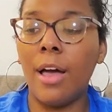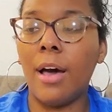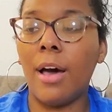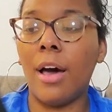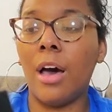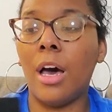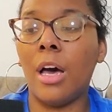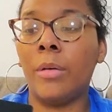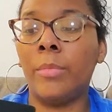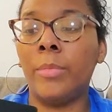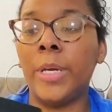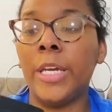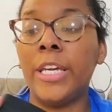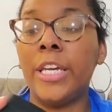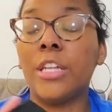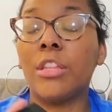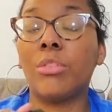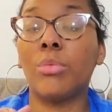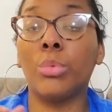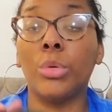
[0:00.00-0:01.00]
Um, it
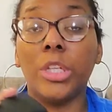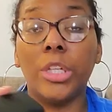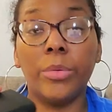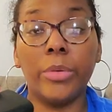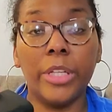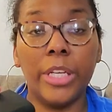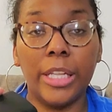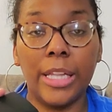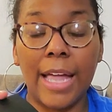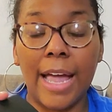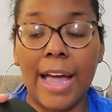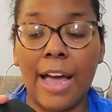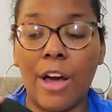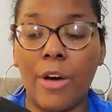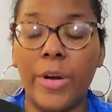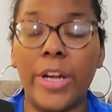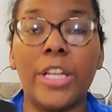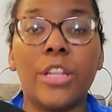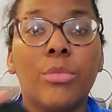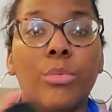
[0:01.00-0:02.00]
gets really, really
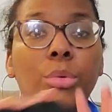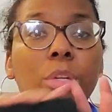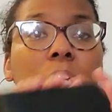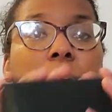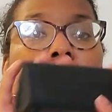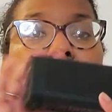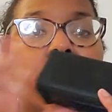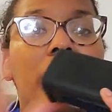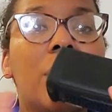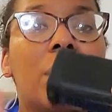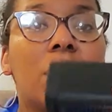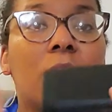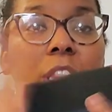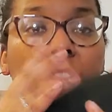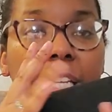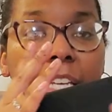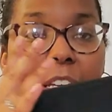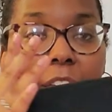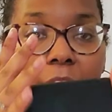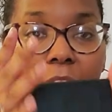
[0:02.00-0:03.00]
loud. It's really, really
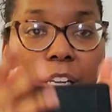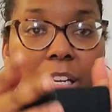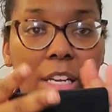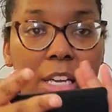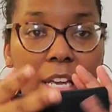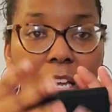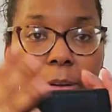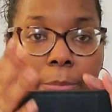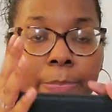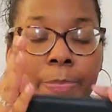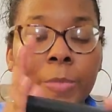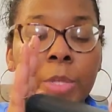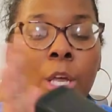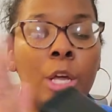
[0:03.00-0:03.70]
sleek looking.